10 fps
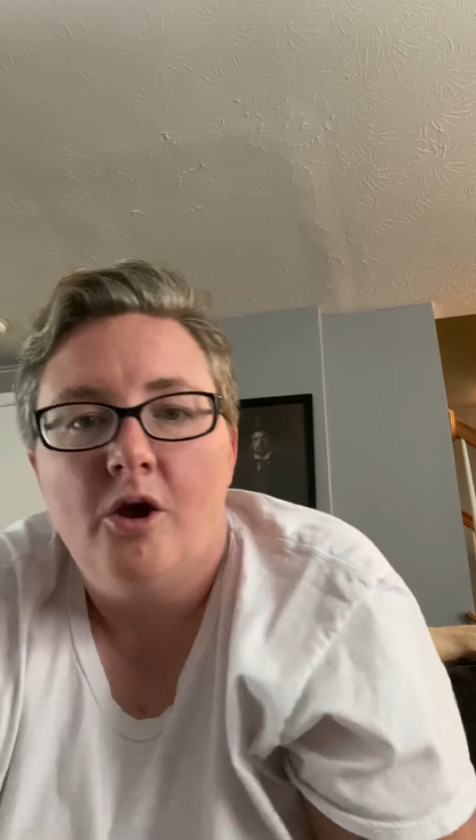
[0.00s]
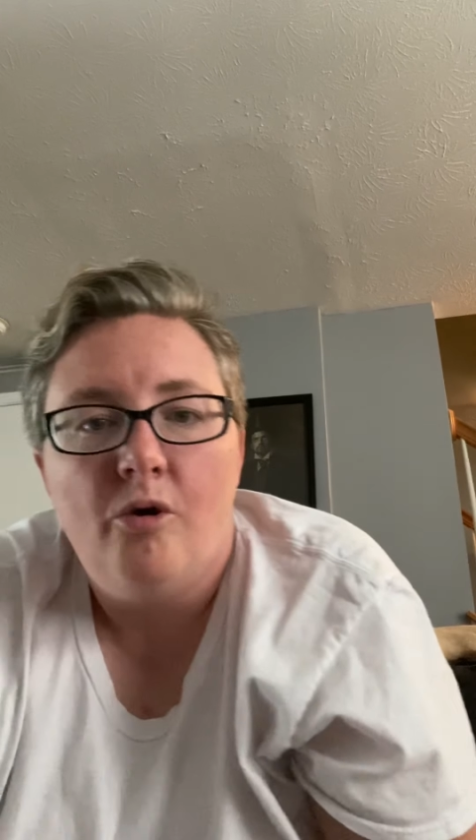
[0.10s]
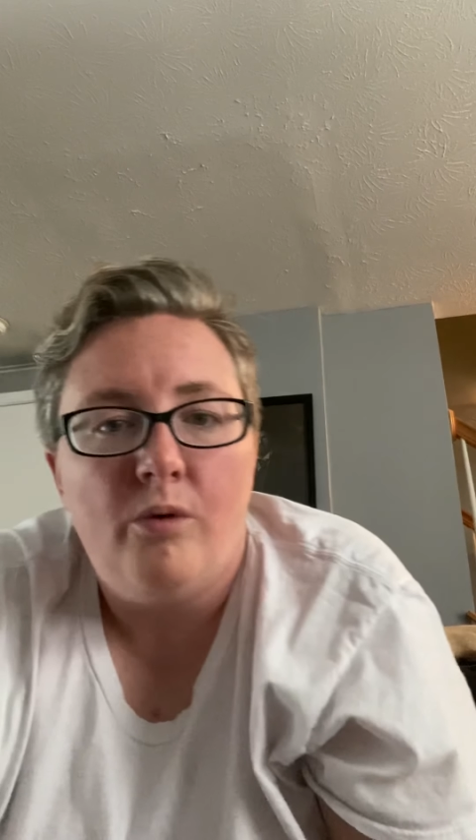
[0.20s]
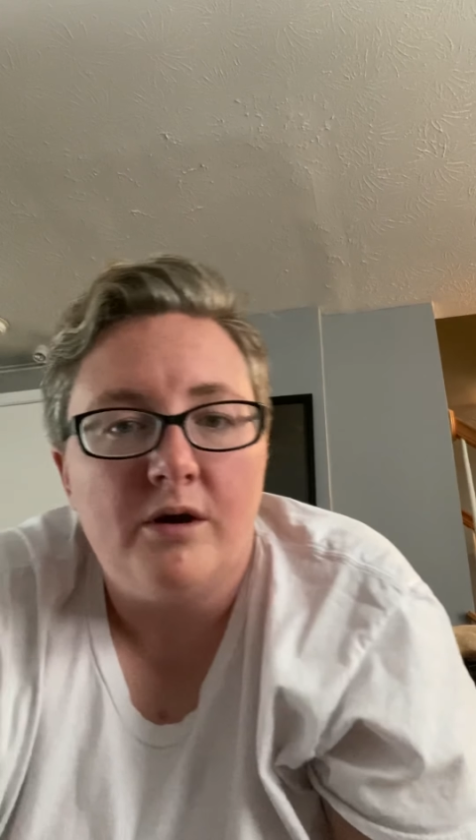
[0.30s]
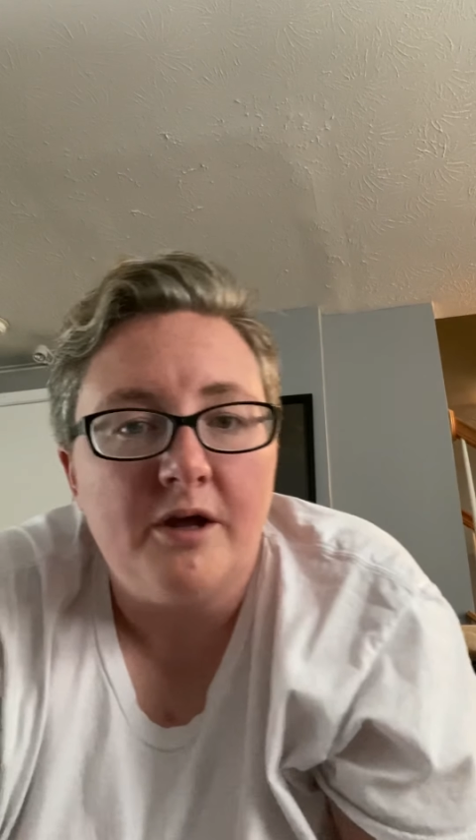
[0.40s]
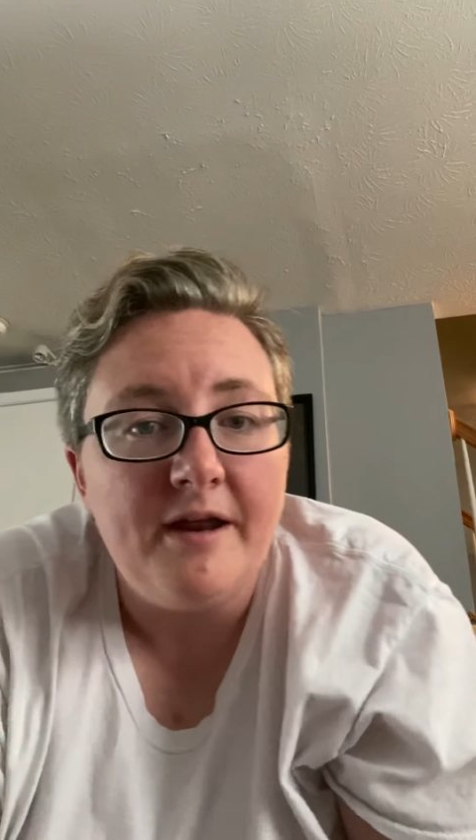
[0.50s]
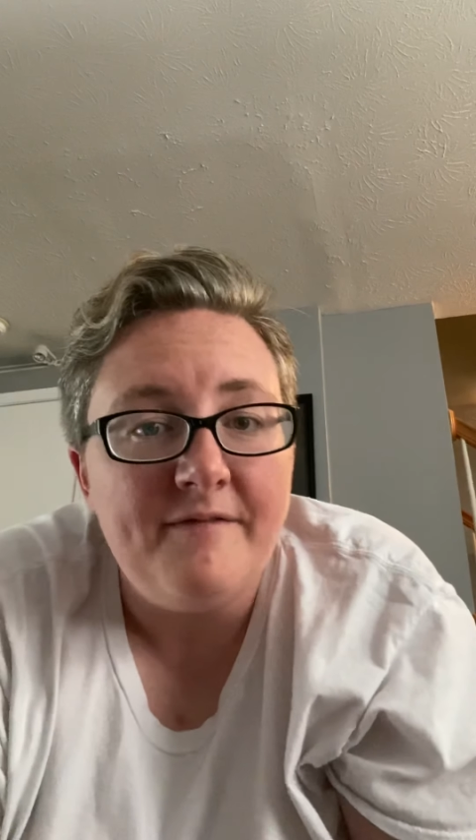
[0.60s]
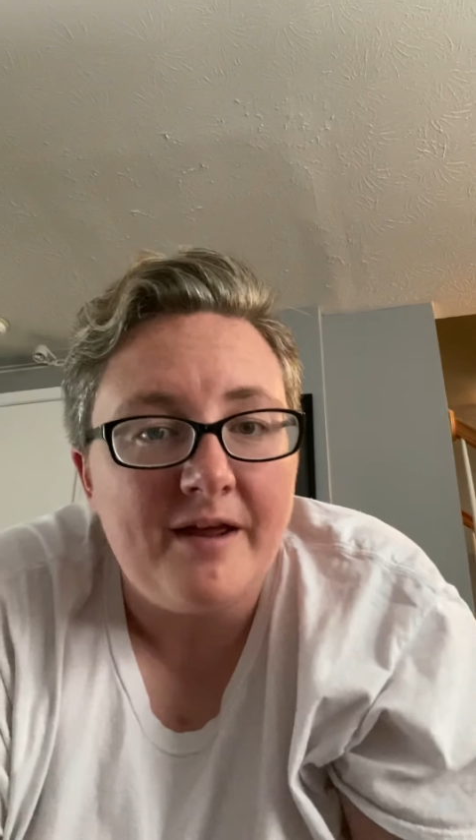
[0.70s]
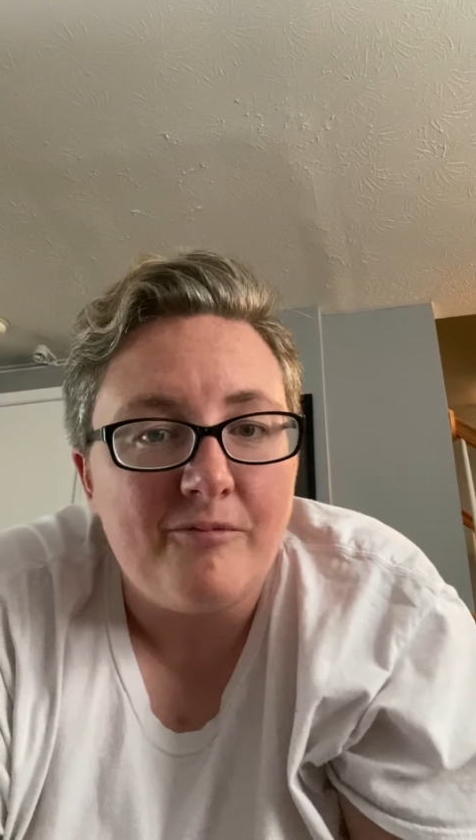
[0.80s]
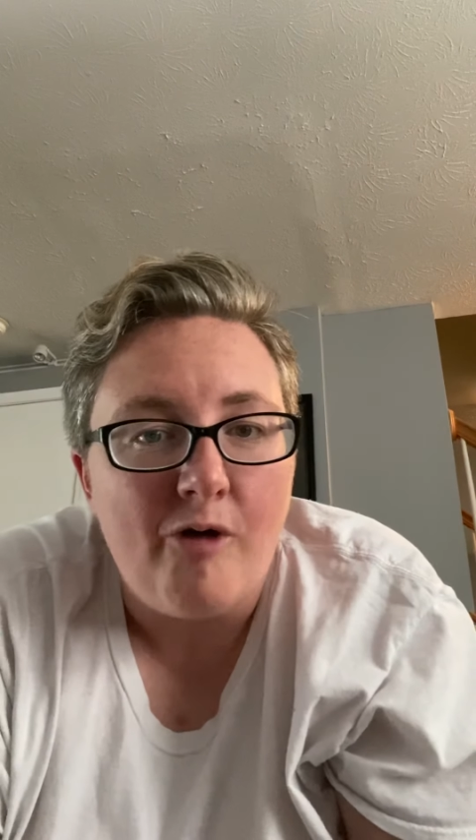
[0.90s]
Well, good
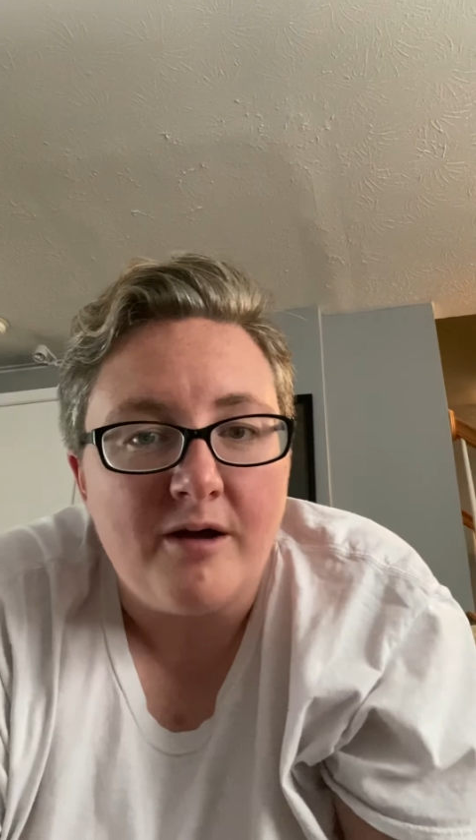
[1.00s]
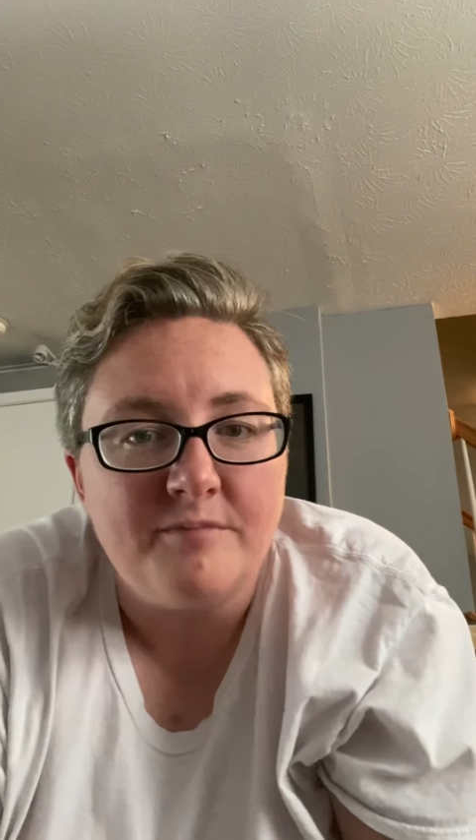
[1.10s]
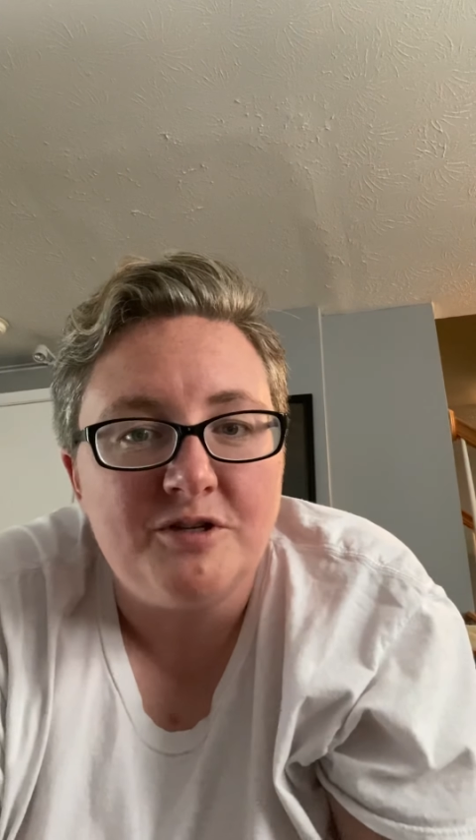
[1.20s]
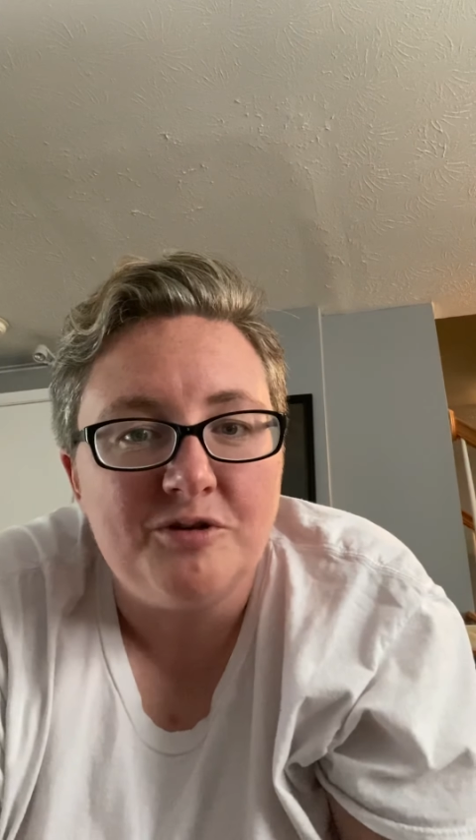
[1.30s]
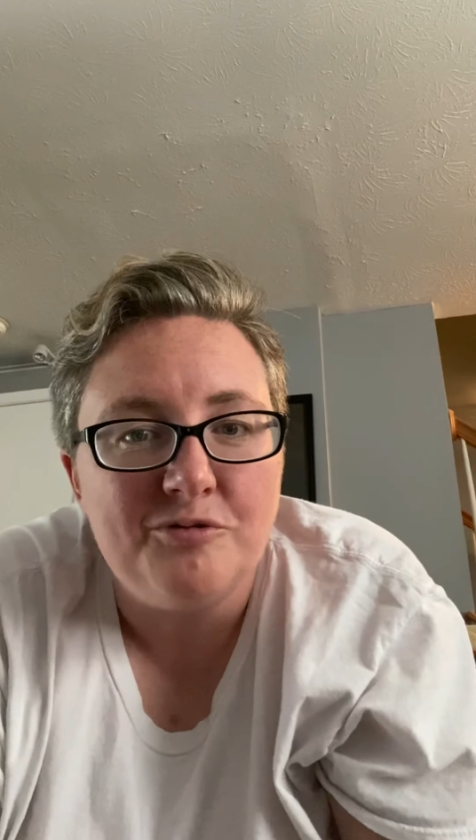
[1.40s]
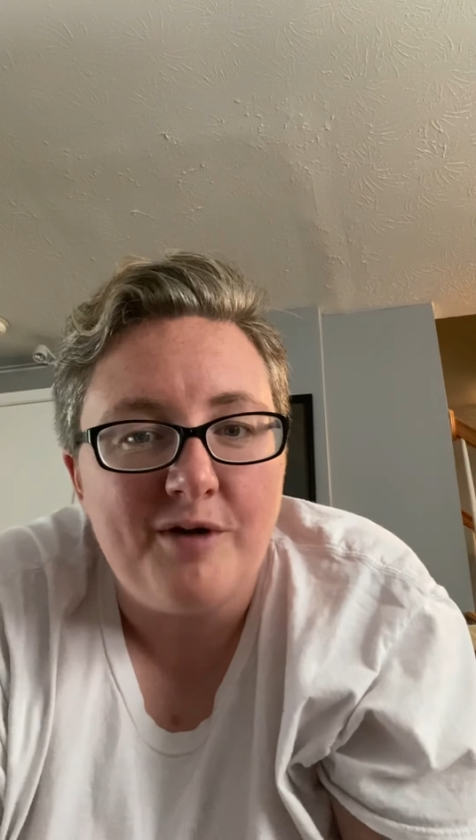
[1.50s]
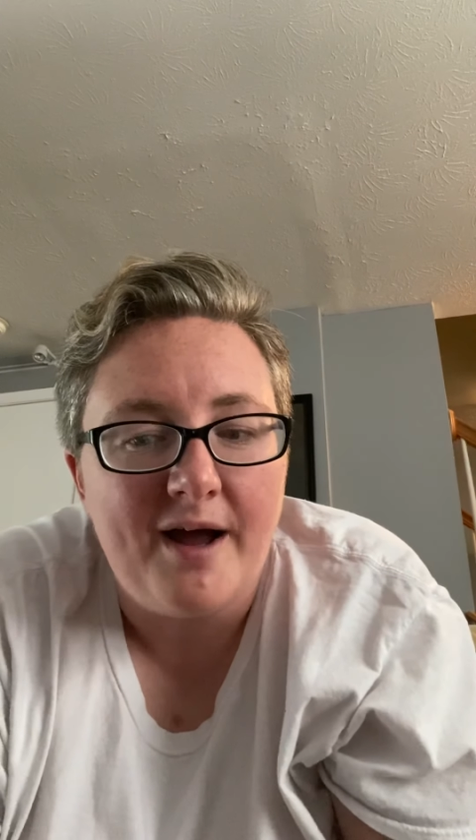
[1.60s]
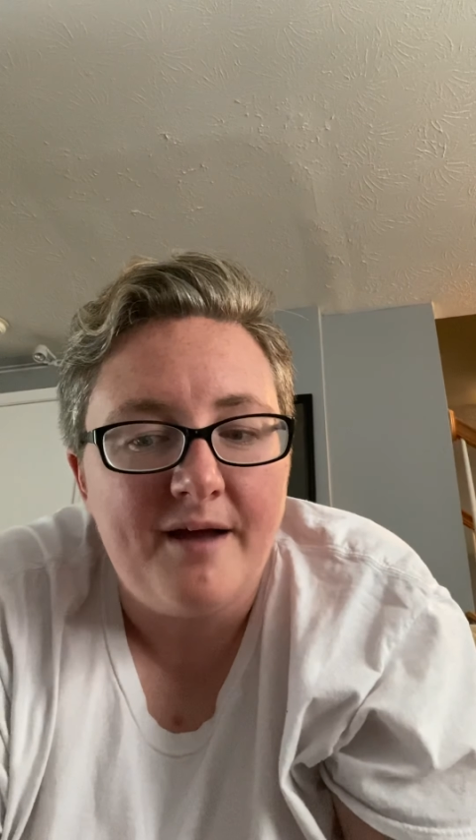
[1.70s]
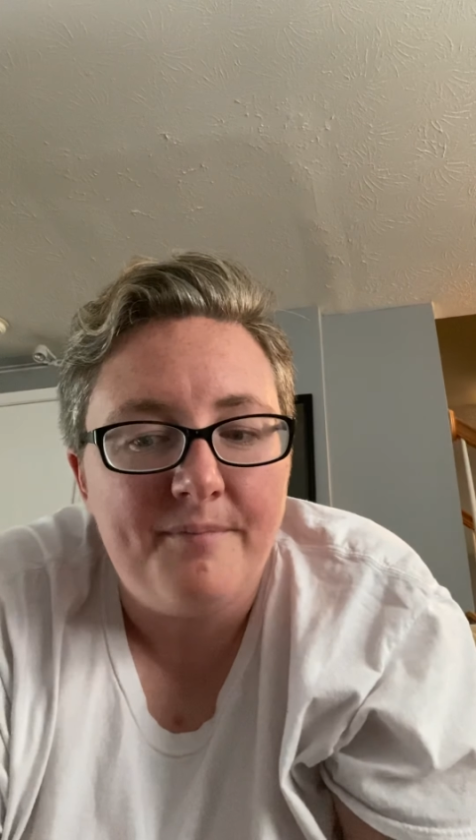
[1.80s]
evening. Welcome to